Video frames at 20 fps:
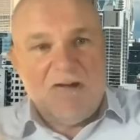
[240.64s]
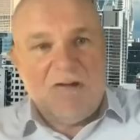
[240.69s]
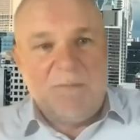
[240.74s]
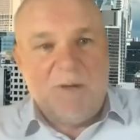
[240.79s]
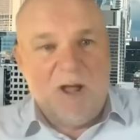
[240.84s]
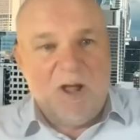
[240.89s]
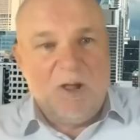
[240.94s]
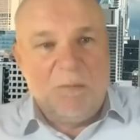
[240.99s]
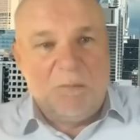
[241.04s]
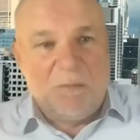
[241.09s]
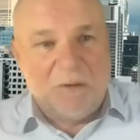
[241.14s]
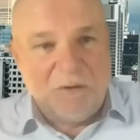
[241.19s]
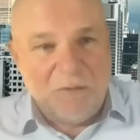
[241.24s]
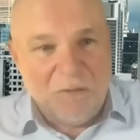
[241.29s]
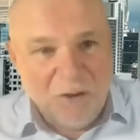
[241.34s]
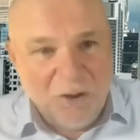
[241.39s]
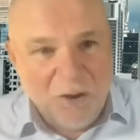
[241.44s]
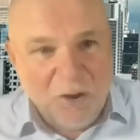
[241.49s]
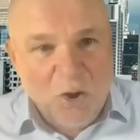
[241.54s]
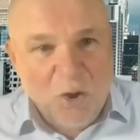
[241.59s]

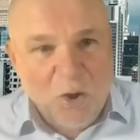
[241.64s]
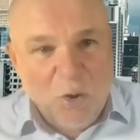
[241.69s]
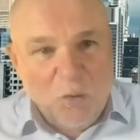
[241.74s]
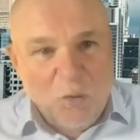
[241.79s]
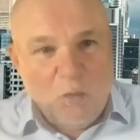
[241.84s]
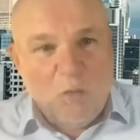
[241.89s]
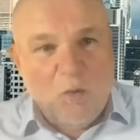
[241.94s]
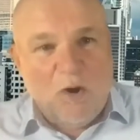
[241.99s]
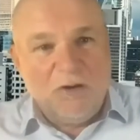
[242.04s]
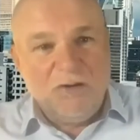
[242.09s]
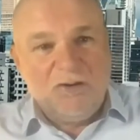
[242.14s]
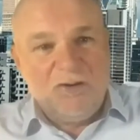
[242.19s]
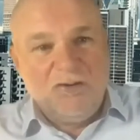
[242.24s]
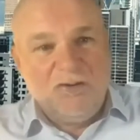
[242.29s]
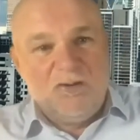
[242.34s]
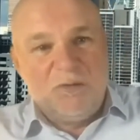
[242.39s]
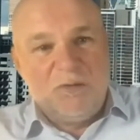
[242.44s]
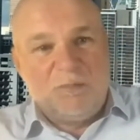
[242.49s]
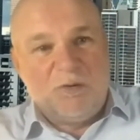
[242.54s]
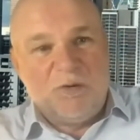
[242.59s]
Melbourne
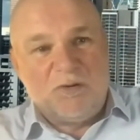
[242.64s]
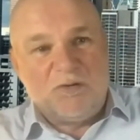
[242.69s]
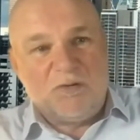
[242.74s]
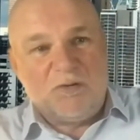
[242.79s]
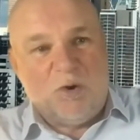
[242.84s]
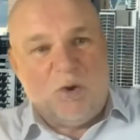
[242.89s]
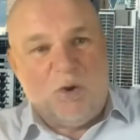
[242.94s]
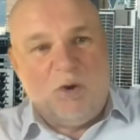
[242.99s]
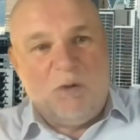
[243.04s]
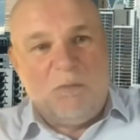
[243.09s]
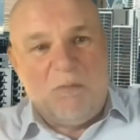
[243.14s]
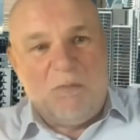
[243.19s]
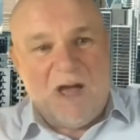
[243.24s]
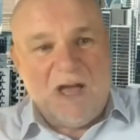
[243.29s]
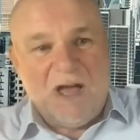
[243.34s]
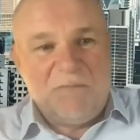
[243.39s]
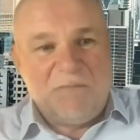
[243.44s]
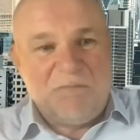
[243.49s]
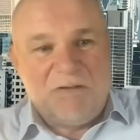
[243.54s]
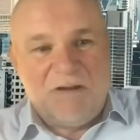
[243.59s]
wanted to put all
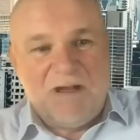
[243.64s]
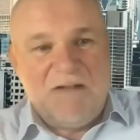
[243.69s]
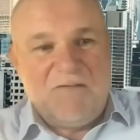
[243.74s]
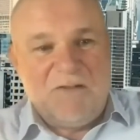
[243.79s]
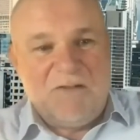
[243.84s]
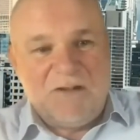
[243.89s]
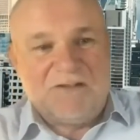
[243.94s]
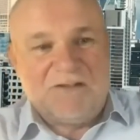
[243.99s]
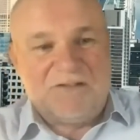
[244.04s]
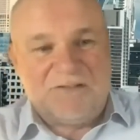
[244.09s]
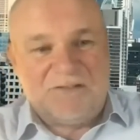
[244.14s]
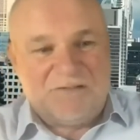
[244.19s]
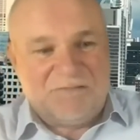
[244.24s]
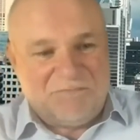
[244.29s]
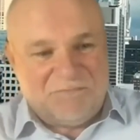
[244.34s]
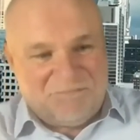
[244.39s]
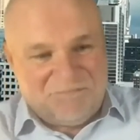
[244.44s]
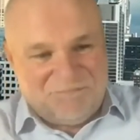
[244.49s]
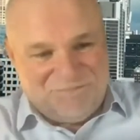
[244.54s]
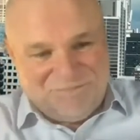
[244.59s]
my previous
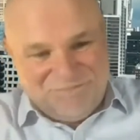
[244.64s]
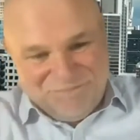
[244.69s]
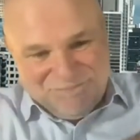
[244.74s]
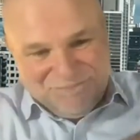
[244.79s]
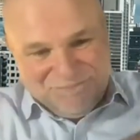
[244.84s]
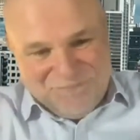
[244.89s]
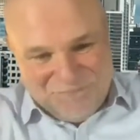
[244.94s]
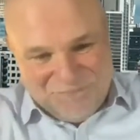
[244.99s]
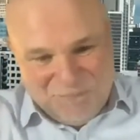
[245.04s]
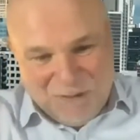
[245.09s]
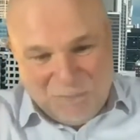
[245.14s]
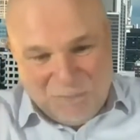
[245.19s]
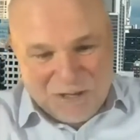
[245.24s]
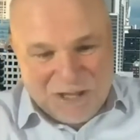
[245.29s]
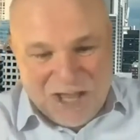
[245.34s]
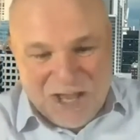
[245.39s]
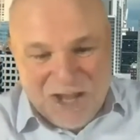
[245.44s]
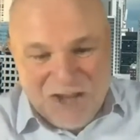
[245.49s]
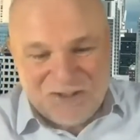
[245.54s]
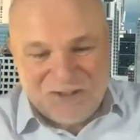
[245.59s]

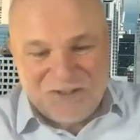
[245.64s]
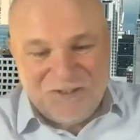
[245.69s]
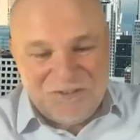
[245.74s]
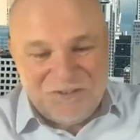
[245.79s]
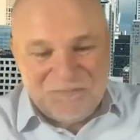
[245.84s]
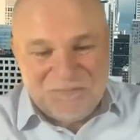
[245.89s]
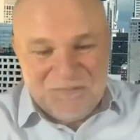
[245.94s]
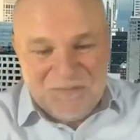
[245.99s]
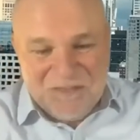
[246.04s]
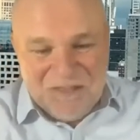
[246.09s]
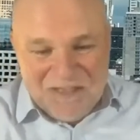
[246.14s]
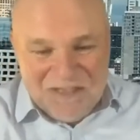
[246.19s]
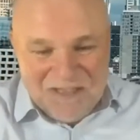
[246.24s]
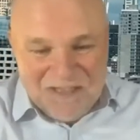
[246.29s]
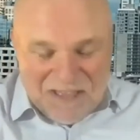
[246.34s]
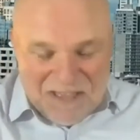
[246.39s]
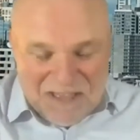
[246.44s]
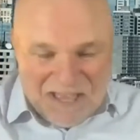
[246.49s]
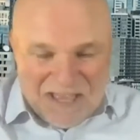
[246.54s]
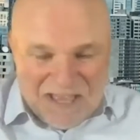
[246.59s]
publications
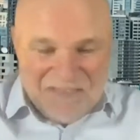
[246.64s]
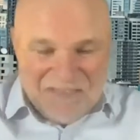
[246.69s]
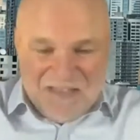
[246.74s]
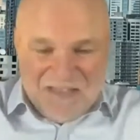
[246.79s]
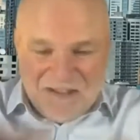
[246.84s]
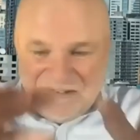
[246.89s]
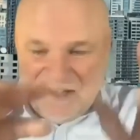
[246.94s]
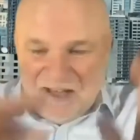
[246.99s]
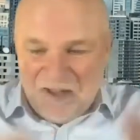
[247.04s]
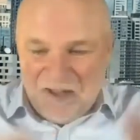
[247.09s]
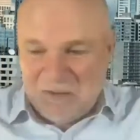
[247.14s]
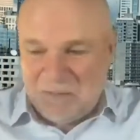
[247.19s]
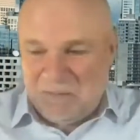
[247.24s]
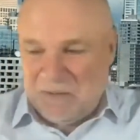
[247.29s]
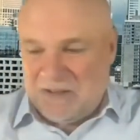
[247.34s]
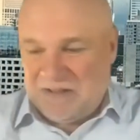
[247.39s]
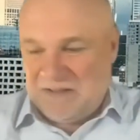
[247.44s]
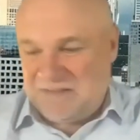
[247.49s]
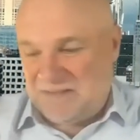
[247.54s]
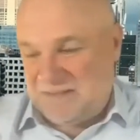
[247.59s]
in their
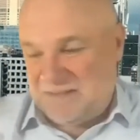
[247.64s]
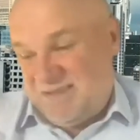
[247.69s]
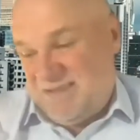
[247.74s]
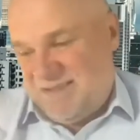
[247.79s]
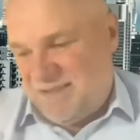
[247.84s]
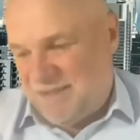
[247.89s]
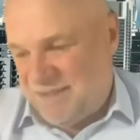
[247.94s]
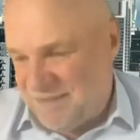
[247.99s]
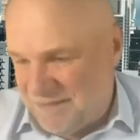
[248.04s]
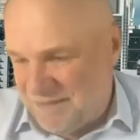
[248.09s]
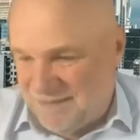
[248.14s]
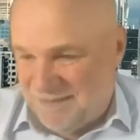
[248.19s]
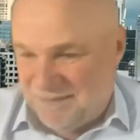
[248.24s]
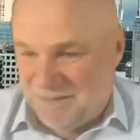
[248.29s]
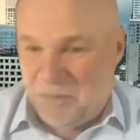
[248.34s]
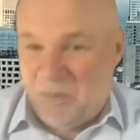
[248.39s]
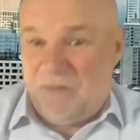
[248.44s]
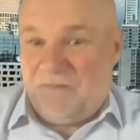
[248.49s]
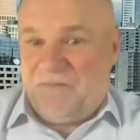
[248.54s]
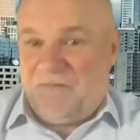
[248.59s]
database.
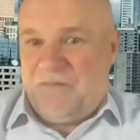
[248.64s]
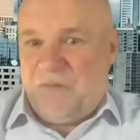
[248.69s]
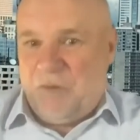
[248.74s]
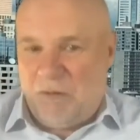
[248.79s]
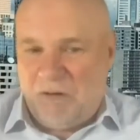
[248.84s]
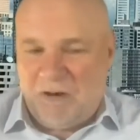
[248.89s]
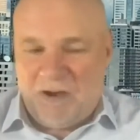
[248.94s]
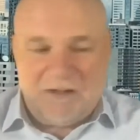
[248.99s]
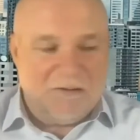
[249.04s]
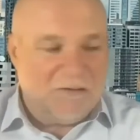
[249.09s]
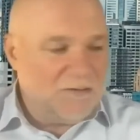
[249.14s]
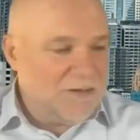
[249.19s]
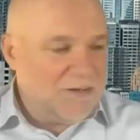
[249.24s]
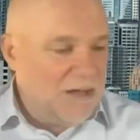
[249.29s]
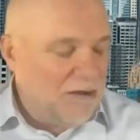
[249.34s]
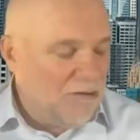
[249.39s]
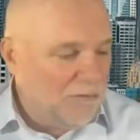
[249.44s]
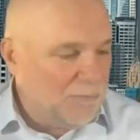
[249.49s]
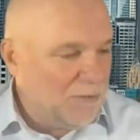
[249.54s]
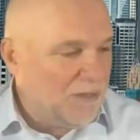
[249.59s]
And what for? I don't
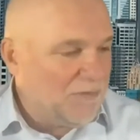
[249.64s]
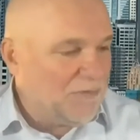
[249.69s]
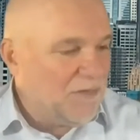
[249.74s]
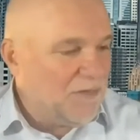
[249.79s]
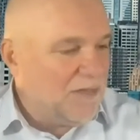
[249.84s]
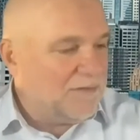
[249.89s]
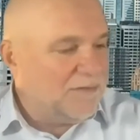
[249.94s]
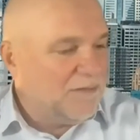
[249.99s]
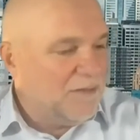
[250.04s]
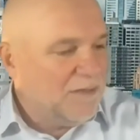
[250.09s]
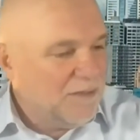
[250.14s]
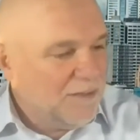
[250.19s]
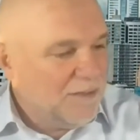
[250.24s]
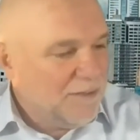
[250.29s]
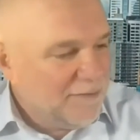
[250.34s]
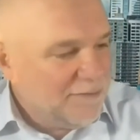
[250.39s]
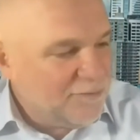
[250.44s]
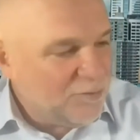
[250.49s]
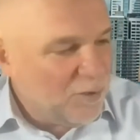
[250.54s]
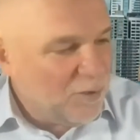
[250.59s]
care about that.
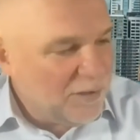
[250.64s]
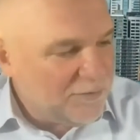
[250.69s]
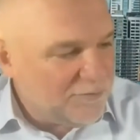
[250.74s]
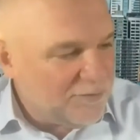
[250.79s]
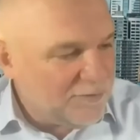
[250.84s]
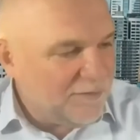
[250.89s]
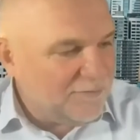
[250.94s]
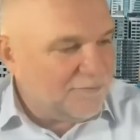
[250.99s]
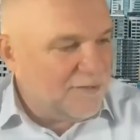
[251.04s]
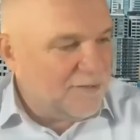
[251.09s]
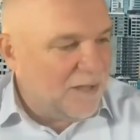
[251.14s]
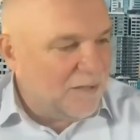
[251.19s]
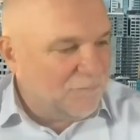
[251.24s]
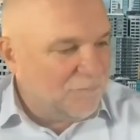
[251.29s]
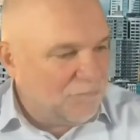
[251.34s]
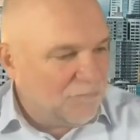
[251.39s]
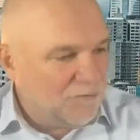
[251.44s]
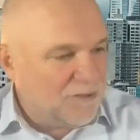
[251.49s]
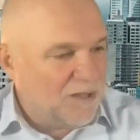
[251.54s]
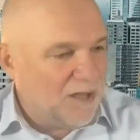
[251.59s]
So I sat down
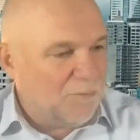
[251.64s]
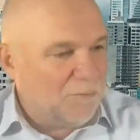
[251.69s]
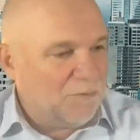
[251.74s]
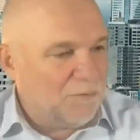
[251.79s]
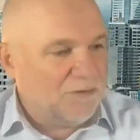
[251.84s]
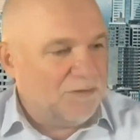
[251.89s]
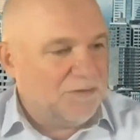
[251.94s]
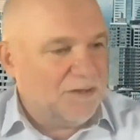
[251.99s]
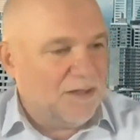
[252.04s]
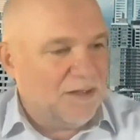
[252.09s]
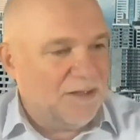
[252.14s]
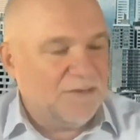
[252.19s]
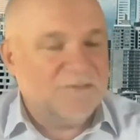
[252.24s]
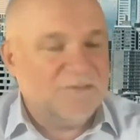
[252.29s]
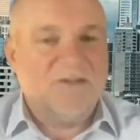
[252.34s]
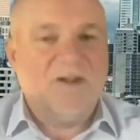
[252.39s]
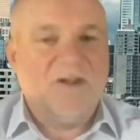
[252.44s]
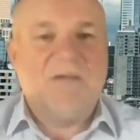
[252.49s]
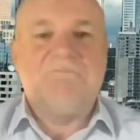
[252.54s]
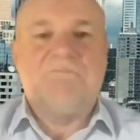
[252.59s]
for a couple of days
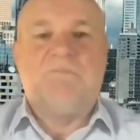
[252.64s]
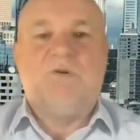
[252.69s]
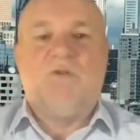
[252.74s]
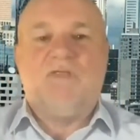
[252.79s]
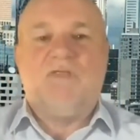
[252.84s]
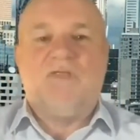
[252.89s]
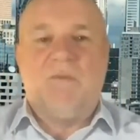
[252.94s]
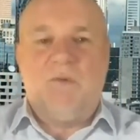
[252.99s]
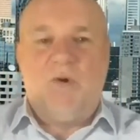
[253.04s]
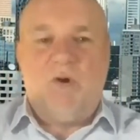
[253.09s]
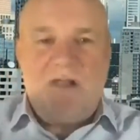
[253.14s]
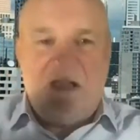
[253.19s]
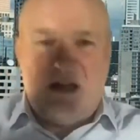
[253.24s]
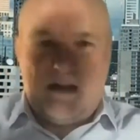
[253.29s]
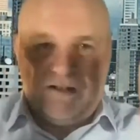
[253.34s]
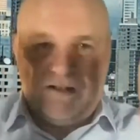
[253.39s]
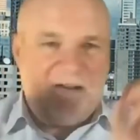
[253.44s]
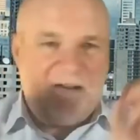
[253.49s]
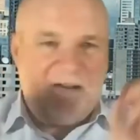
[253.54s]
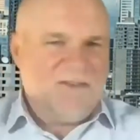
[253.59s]
and I put them all
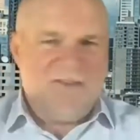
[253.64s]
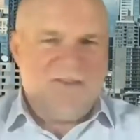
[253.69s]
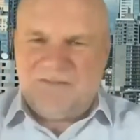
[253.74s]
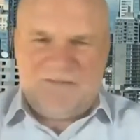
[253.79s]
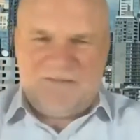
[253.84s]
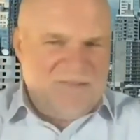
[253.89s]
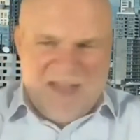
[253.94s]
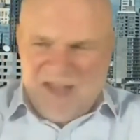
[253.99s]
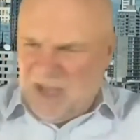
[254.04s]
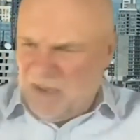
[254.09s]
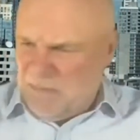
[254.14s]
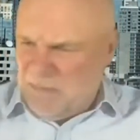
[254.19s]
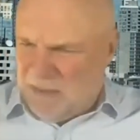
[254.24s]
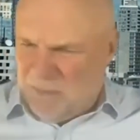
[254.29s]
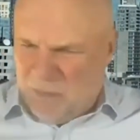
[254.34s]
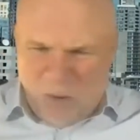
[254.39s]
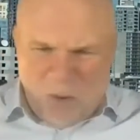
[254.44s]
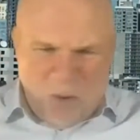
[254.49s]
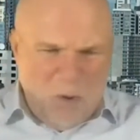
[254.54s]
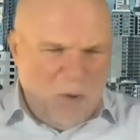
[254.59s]
in. I just dug them
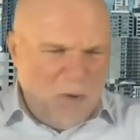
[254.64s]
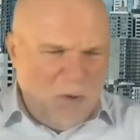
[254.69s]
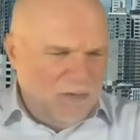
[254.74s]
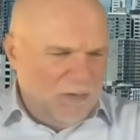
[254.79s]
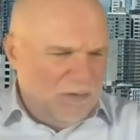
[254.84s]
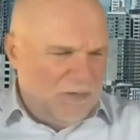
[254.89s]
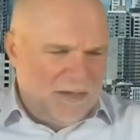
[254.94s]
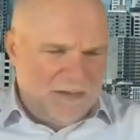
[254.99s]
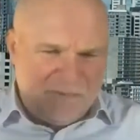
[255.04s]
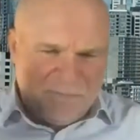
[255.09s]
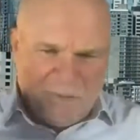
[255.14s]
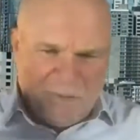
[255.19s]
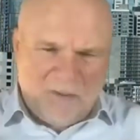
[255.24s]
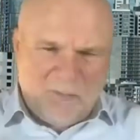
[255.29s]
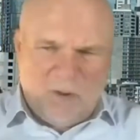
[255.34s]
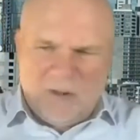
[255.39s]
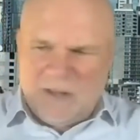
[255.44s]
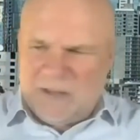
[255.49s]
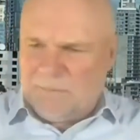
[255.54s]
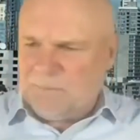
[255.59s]
up, all the things, put them
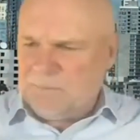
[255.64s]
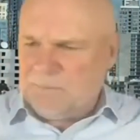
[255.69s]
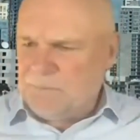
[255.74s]
all in.